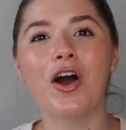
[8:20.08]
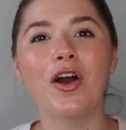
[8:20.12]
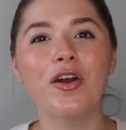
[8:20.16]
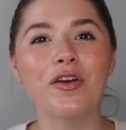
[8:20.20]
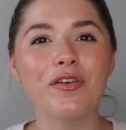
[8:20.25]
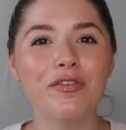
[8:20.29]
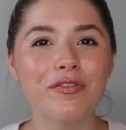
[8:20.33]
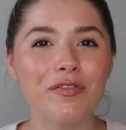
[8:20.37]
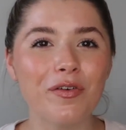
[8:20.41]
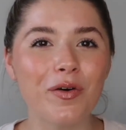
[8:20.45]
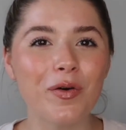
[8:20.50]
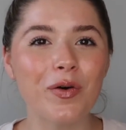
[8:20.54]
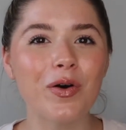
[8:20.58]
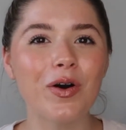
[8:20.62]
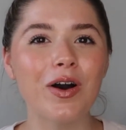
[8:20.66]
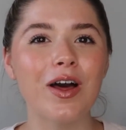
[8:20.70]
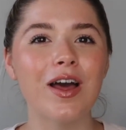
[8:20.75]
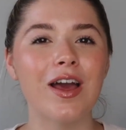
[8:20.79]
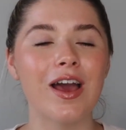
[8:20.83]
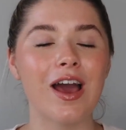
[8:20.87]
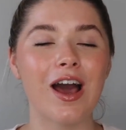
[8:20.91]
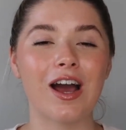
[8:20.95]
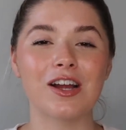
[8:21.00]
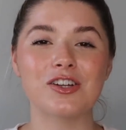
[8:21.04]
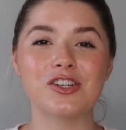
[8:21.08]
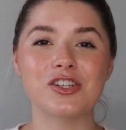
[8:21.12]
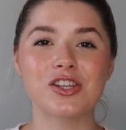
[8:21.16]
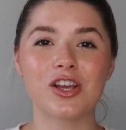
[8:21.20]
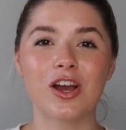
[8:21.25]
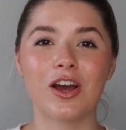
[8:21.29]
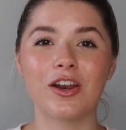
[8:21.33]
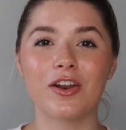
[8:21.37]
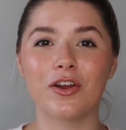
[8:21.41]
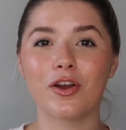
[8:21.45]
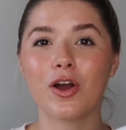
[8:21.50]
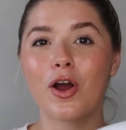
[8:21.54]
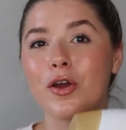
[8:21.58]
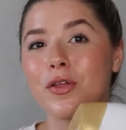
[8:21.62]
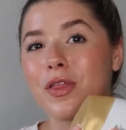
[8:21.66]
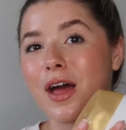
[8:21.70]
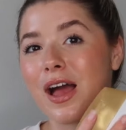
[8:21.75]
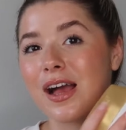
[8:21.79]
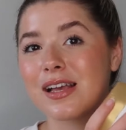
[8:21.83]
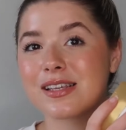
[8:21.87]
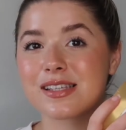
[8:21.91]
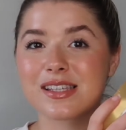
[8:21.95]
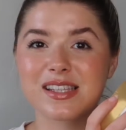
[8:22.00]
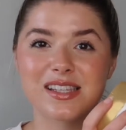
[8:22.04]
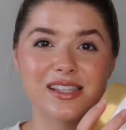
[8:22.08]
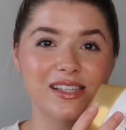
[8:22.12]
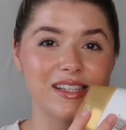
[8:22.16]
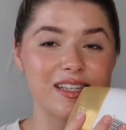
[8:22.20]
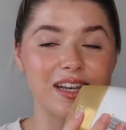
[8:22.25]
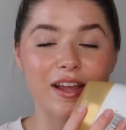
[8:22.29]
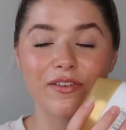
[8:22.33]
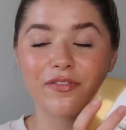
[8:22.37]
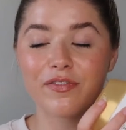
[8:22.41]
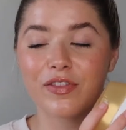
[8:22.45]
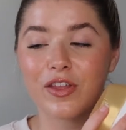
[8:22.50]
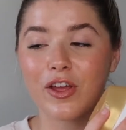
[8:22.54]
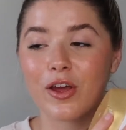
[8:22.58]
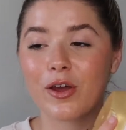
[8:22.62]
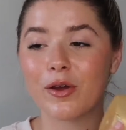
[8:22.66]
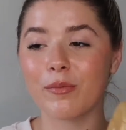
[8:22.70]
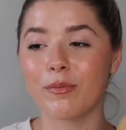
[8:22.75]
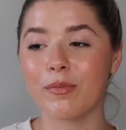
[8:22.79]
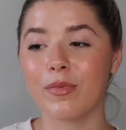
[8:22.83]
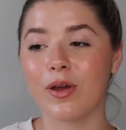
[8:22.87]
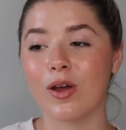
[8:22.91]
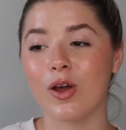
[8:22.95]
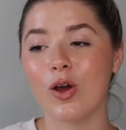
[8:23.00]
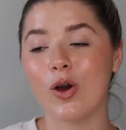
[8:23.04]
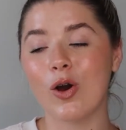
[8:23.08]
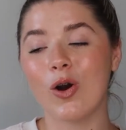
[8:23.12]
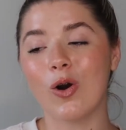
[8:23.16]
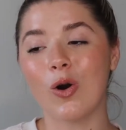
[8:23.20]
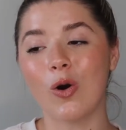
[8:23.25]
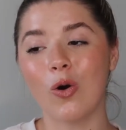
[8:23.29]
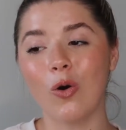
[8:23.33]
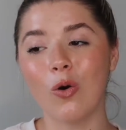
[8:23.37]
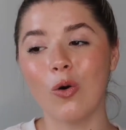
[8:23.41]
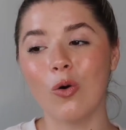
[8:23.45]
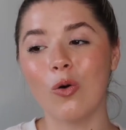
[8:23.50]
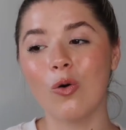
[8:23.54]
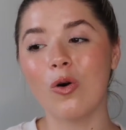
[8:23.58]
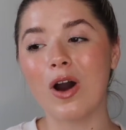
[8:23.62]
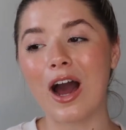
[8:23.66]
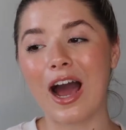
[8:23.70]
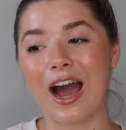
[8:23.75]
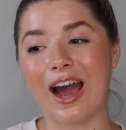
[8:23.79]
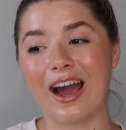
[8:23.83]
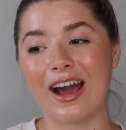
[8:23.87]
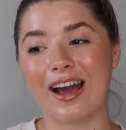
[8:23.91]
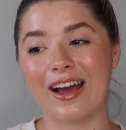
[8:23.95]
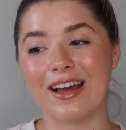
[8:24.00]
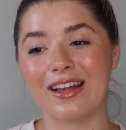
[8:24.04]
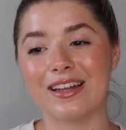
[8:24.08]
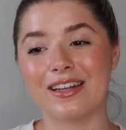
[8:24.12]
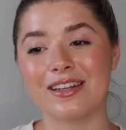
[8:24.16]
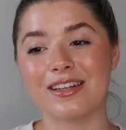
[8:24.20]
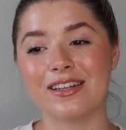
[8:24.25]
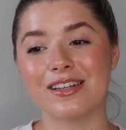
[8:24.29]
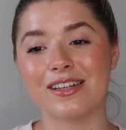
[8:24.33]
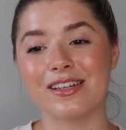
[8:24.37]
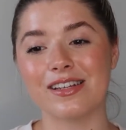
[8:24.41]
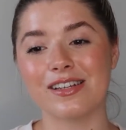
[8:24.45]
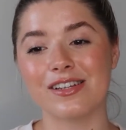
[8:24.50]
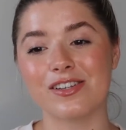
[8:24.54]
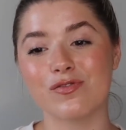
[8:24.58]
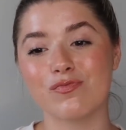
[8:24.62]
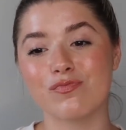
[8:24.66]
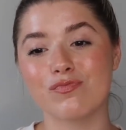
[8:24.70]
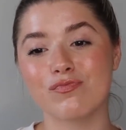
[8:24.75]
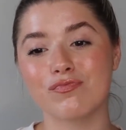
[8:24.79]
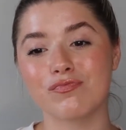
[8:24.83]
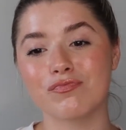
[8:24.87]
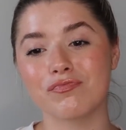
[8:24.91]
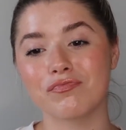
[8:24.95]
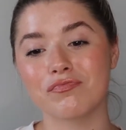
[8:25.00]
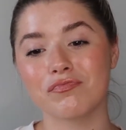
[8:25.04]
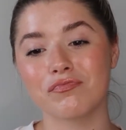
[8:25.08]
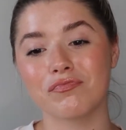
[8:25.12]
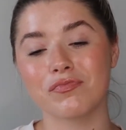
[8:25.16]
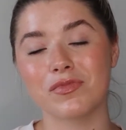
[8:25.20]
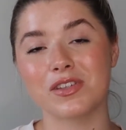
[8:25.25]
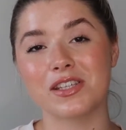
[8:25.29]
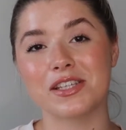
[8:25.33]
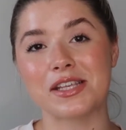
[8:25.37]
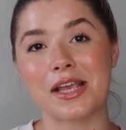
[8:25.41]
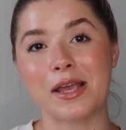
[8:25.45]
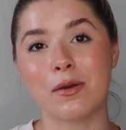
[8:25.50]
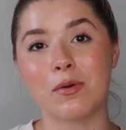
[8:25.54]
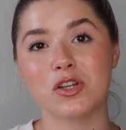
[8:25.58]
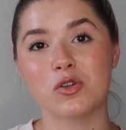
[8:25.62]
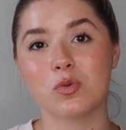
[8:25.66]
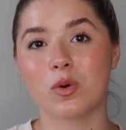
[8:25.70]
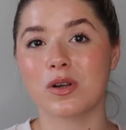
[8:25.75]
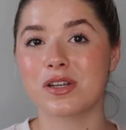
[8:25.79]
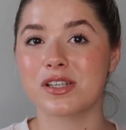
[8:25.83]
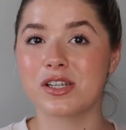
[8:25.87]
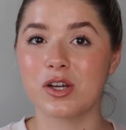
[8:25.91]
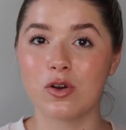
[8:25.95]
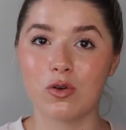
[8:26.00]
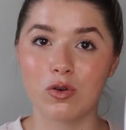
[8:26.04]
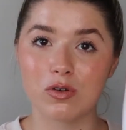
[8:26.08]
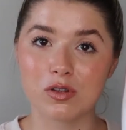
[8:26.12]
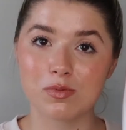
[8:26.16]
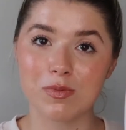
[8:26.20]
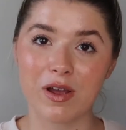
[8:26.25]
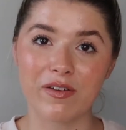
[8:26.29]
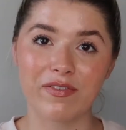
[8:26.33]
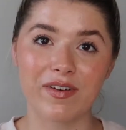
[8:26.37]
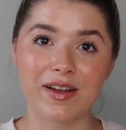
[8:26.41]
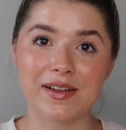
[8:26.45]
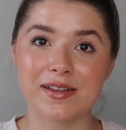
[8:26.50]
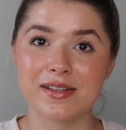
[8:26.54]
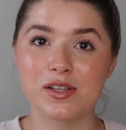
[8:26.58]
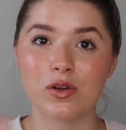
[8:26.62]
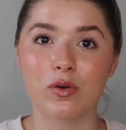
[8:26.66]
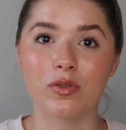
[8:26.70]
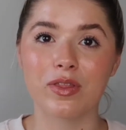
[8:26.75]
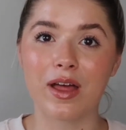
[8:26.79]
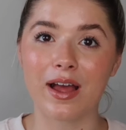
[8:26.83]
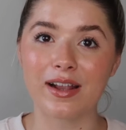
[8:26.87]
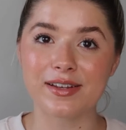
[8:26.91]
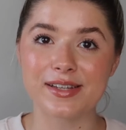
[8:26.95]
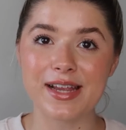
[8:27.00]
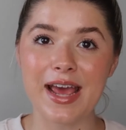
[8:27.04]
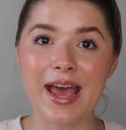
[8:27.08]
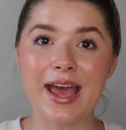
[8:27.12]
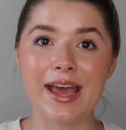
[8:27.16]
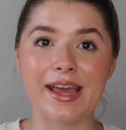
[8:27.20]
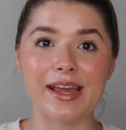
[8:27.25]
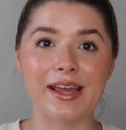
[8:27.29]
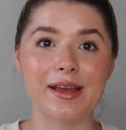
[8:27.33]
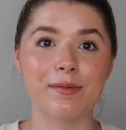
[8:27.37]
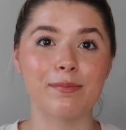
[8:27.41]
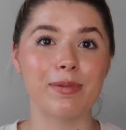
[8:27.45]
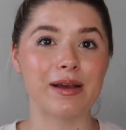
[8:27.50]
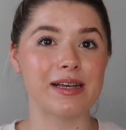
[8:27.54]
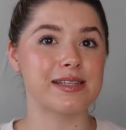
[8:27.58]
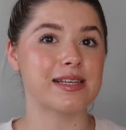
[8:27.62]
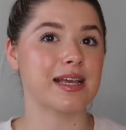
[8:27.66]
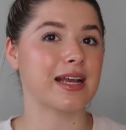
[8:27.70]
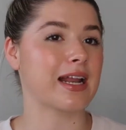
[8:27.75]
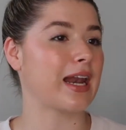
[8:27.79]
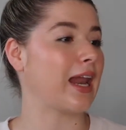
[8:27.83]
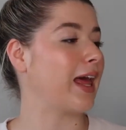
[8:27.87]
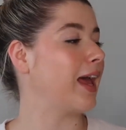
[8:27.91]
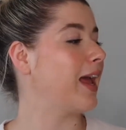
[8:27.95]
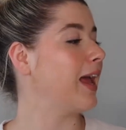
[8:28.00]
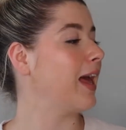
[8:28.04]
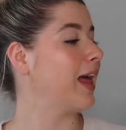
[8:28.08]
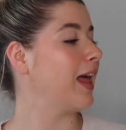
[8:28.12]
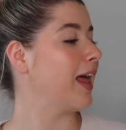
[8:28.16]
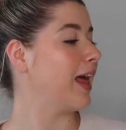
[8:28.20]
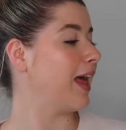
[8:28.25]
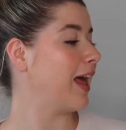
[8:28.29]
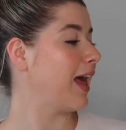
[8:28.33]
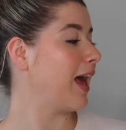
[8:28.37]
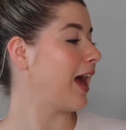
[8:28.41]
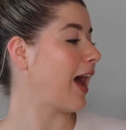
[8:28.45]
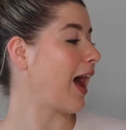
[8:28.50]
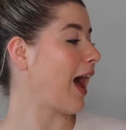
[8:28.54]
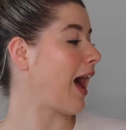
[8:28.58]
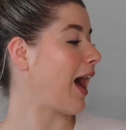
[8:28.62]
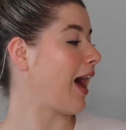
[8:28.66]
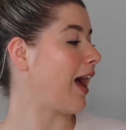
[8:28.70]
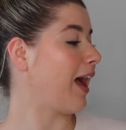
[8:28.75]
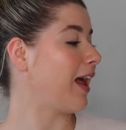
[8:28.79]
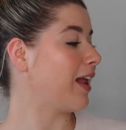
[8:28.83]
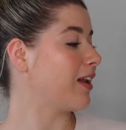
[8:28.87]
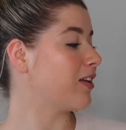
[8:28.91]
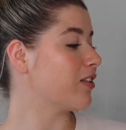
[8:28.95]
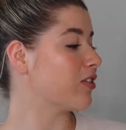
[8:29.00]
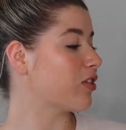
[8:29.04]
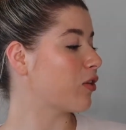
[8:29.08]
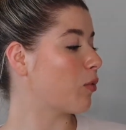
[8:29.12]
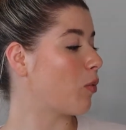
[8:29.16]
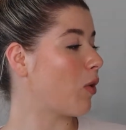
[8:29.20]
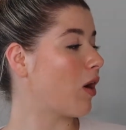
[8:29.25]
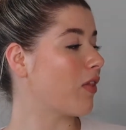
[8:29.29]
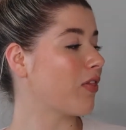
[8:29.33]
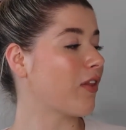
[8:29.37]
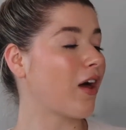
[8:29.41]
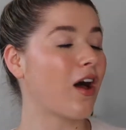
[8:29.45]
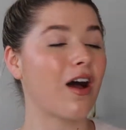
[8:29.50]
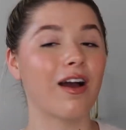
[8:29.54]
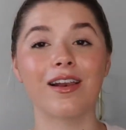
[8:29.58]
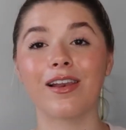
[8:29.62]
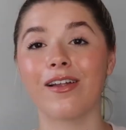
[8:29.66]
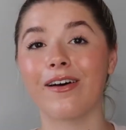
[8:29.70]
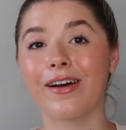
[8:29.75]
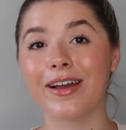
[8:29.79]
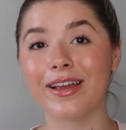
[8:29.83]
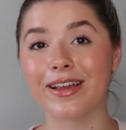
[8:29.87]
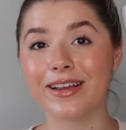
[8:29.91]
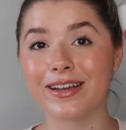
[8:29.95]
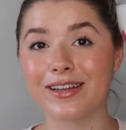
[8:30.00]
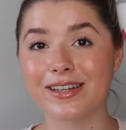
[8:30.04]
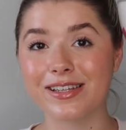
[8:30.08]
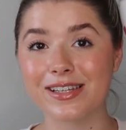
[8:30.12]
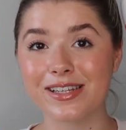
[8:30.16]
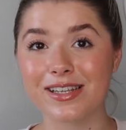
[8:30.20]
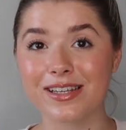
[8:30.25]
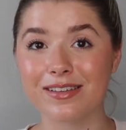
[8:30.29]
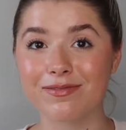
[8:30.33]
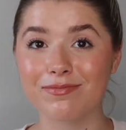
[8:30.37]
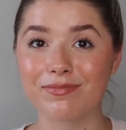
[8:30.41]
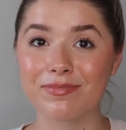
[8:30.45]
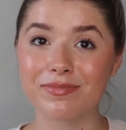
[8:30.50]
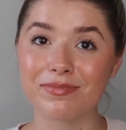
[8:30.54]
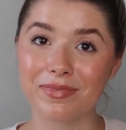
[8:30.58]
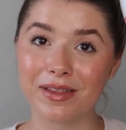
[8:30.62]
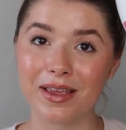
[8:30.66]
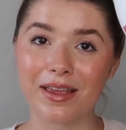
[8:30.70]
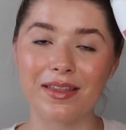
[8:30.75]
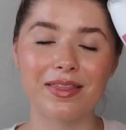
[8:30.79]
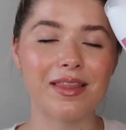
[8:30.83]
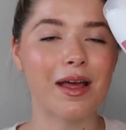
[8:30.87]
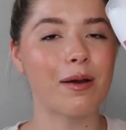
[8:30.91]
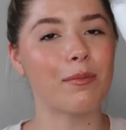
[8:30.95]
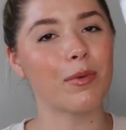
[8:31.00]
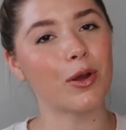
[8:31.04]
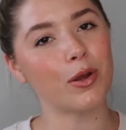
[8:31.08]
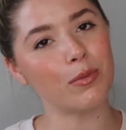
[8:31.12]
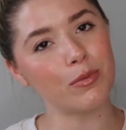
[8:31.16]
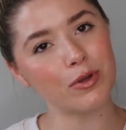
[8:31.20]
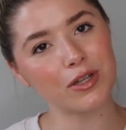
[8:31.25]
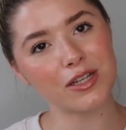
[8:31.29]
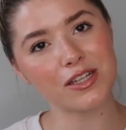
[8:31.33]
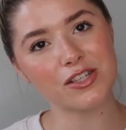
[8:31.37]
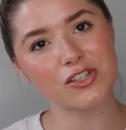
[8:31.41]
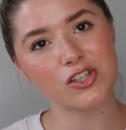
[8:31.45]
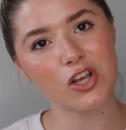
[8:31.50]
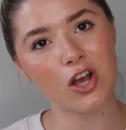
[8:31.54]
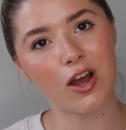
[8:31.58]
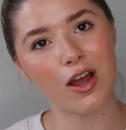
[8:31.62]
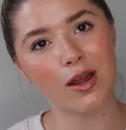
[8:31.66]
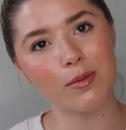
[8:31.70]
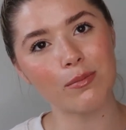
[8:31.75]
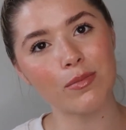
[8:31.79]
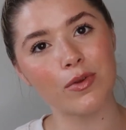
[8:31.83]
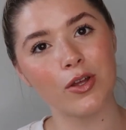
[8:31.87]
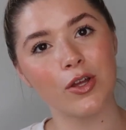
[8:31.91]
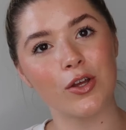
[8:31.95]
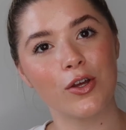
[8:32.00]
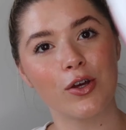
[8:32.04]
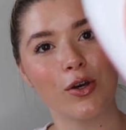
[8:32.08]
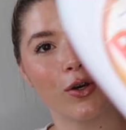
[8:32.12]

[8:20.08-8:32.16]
go for. I just kind of go there, sniff them all and see which one tickles my fancy on that day, basically. And the one that I liked in that moment in time